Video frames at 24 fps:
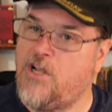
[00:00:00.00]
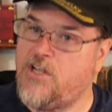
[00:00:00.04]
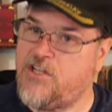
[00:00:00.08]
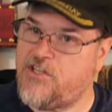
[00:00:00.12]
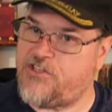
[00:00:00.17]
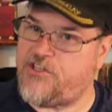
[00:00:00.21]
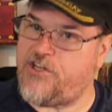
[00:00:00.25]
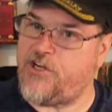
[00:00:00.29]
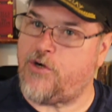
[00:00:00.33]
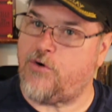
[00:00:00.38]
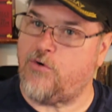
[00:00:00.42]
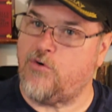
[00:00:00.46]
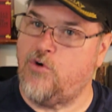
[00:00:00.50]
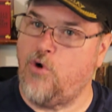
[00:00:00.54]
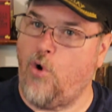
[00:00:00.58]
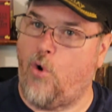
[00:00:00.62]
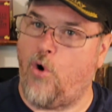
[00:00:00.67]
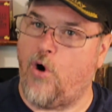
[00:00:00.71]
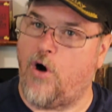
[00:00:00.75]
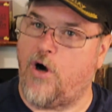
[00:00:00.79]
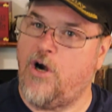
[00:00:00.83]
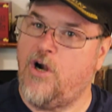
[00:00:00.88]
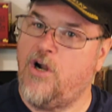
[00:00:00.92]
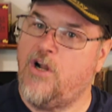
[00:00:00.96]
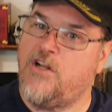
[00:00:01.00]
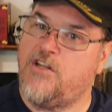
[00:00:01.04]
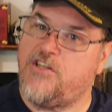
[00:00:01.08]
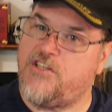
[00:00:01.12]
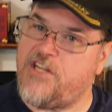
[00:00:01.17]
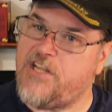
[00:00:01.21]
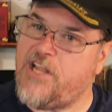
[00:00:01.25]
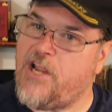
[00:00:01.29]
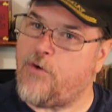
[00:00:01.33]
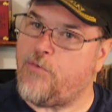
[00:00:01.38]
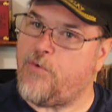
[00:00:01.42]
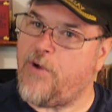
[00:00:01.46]
secret door
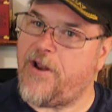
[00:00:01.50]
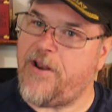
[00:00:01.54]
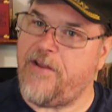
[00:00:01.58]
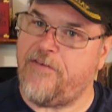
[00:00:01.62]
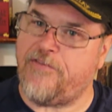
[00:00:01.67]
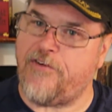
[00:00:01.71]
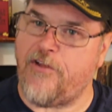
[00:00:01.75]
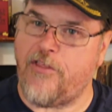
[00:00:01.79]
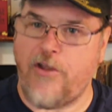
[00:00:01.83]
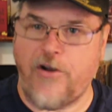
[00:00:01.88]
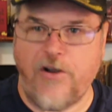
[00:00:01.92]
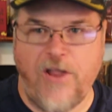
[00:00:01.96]
to get ready for their